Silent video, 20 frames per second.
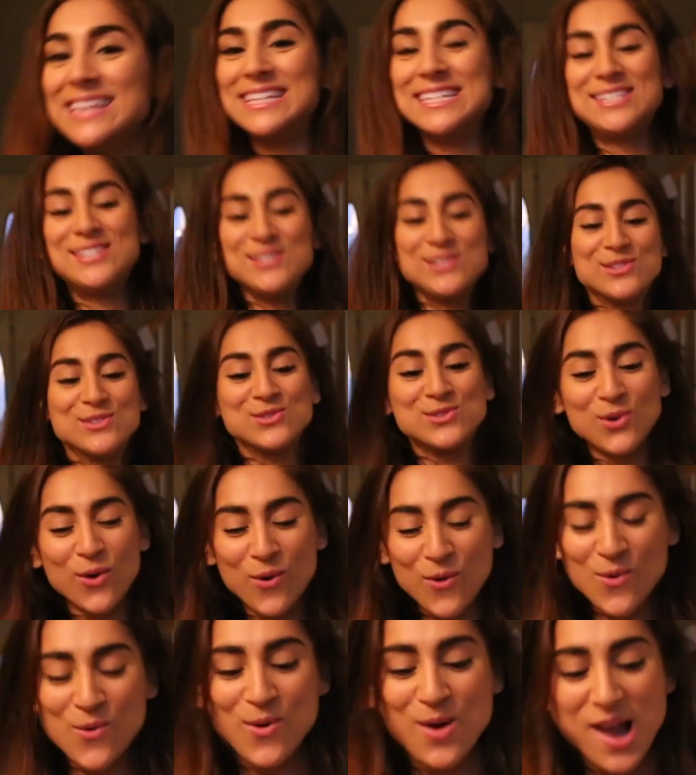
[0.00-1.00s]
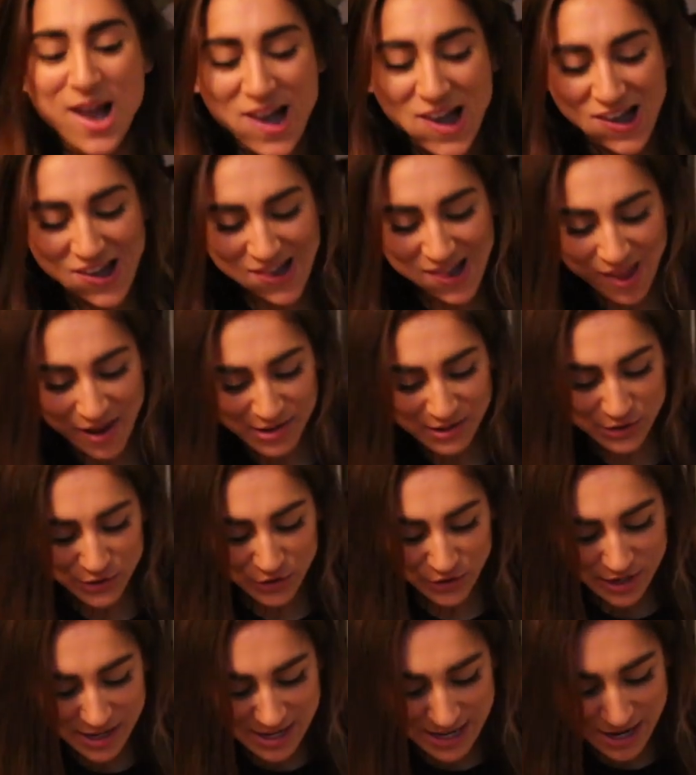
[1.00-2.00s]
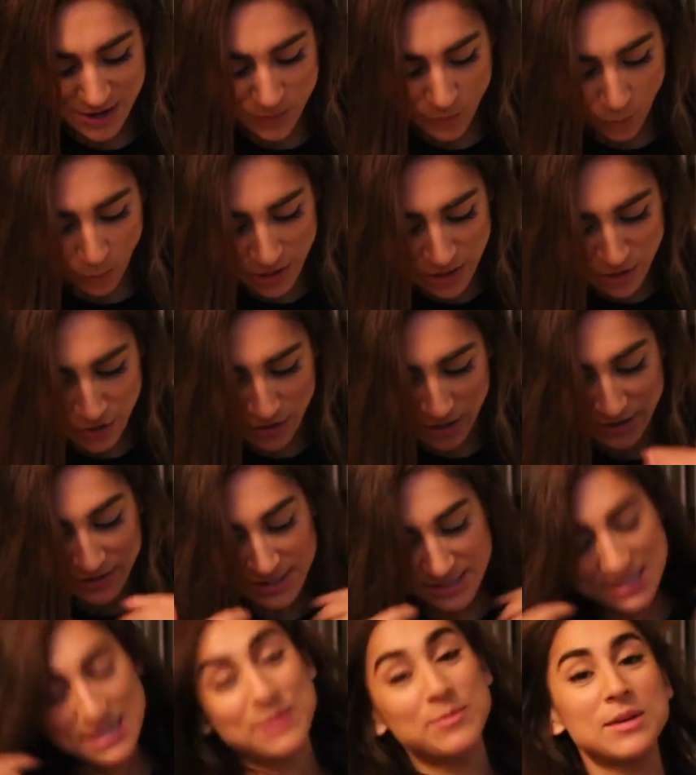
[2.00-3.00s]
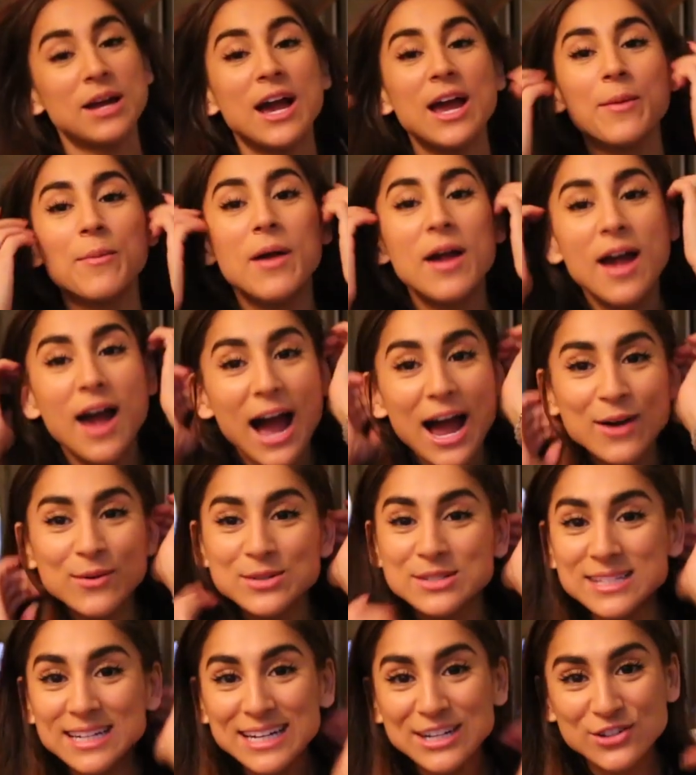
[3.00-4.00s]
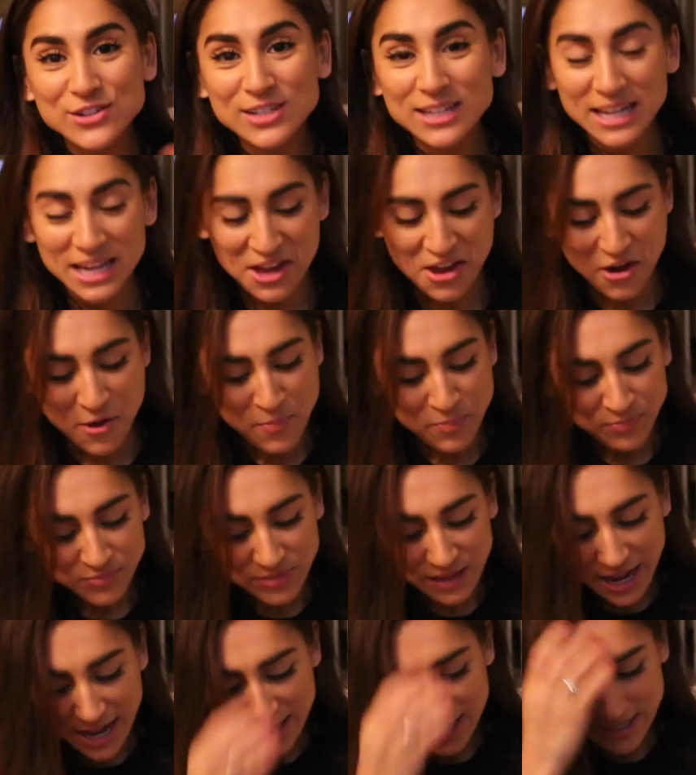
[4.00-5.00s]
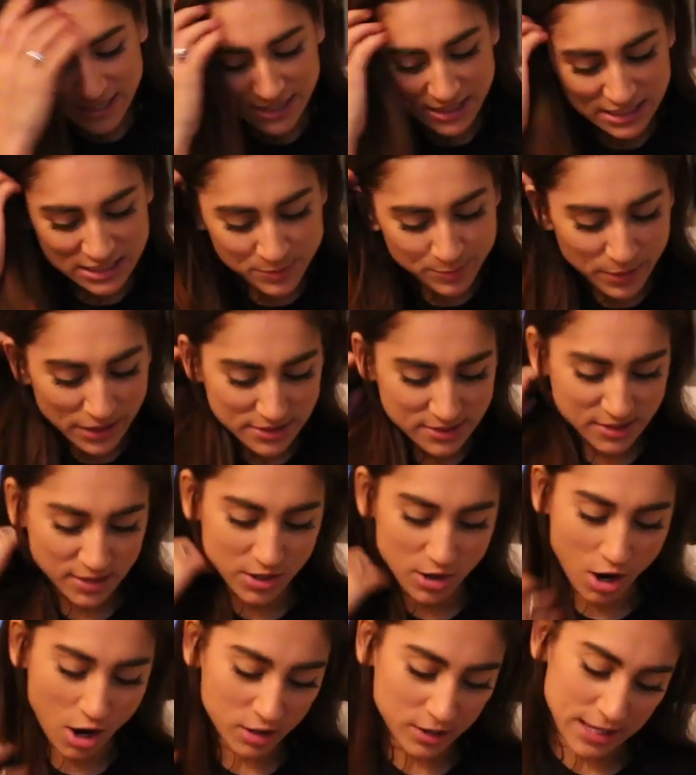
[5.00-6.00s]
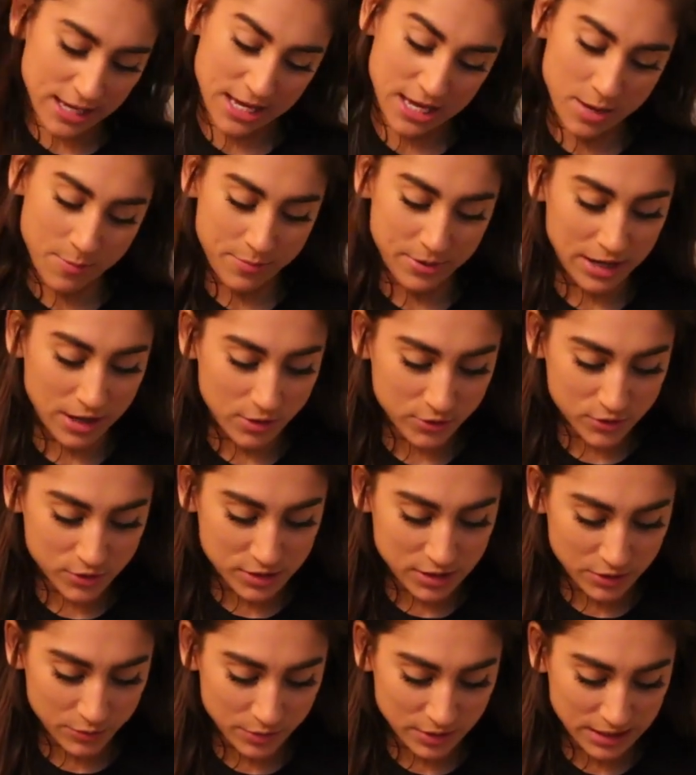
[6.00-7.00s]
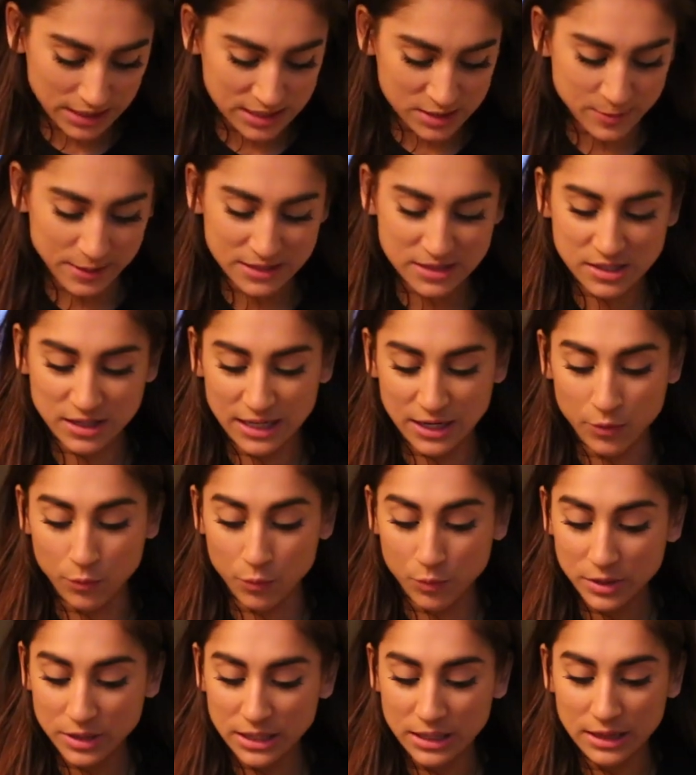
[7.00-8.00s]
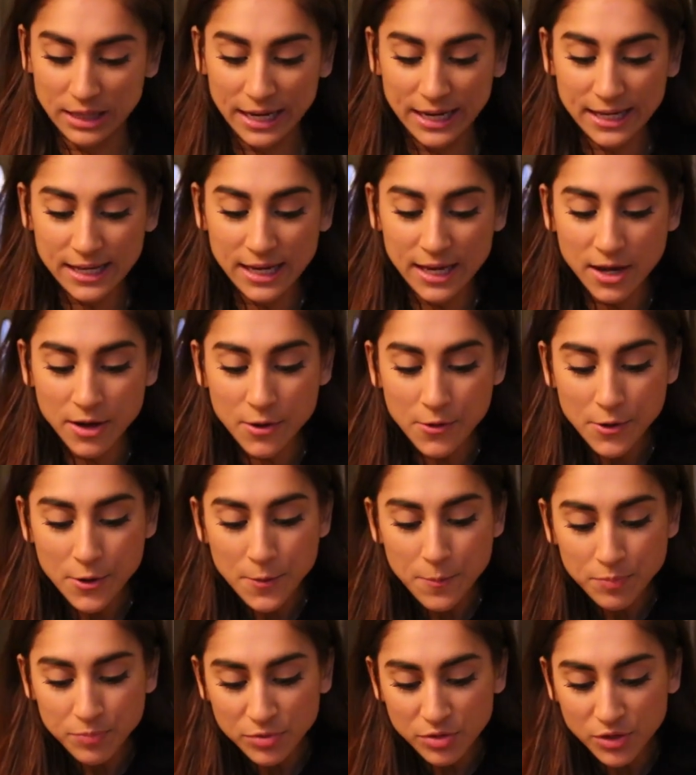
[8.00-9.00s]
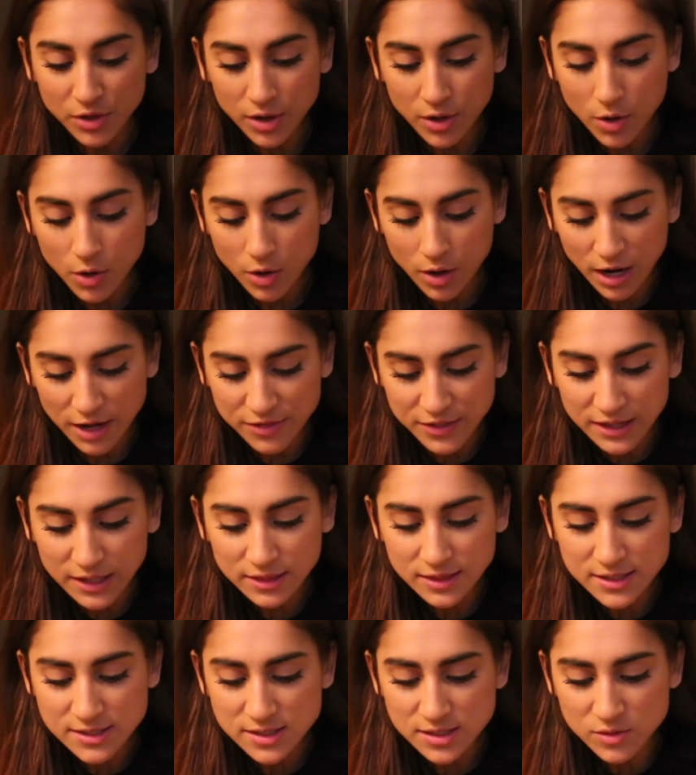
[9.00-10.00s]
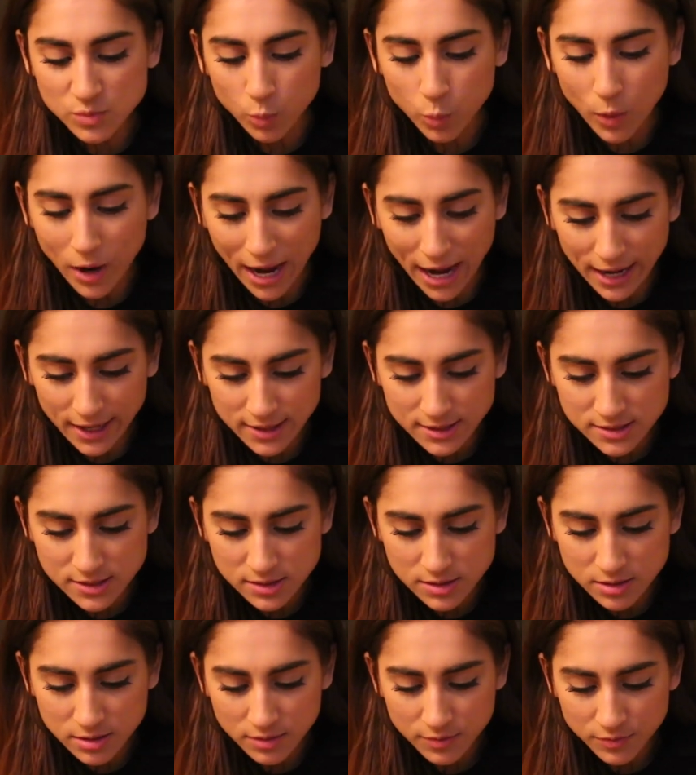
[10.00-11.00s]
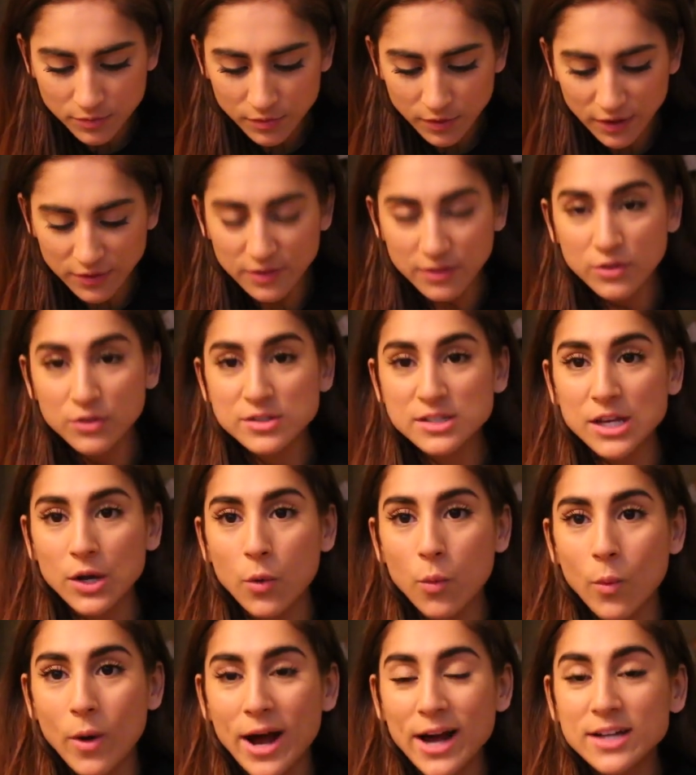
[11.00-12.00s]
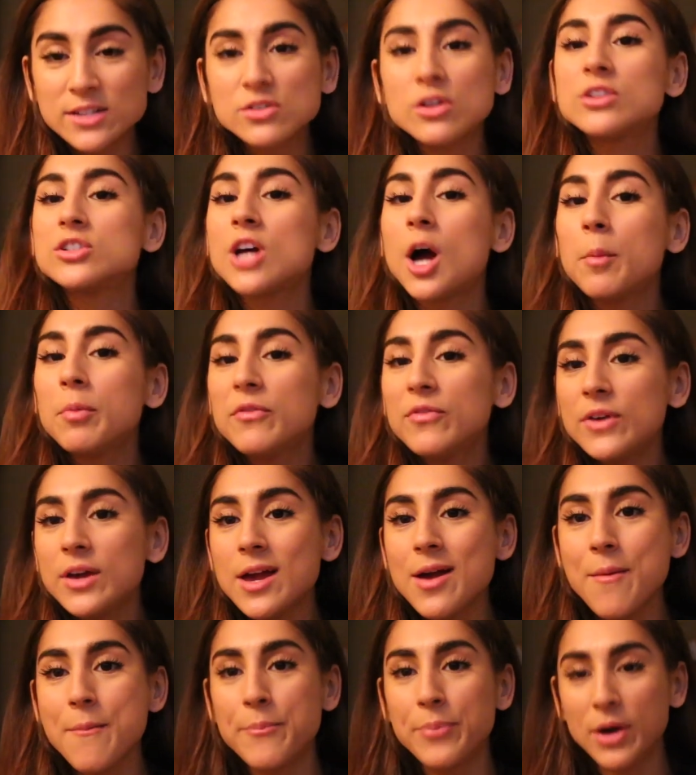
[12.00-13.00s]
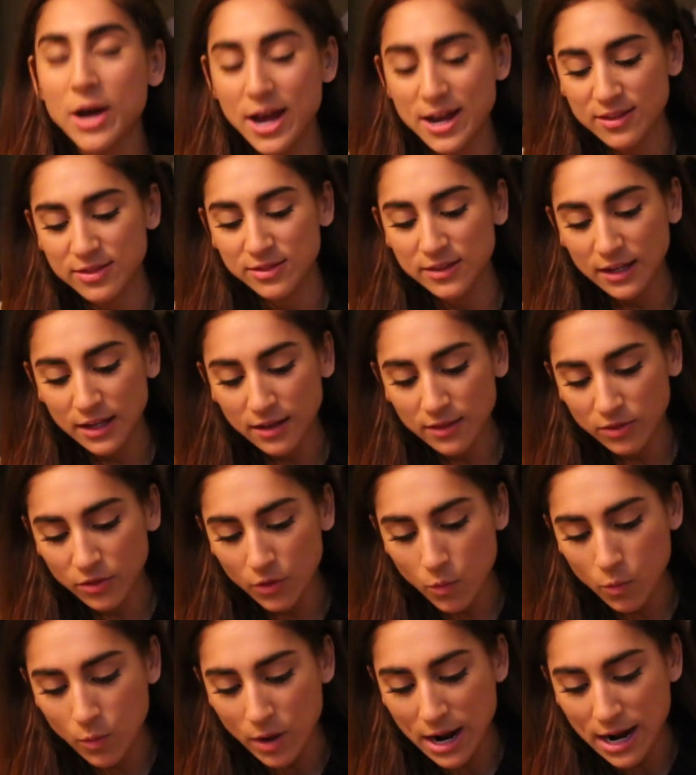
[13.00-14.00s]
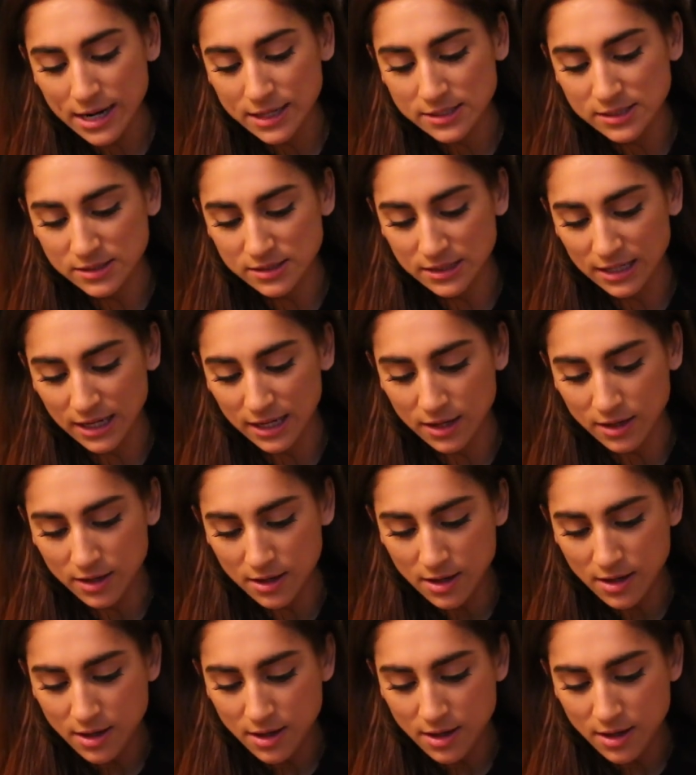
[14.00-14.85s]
this is so good and weird at the same time. I wasn't actually like, I didn't expect to not like it, but I also didn't really expect to like really like it. I think this is wax. I think there's like wax on top of it, but I think the wax is like,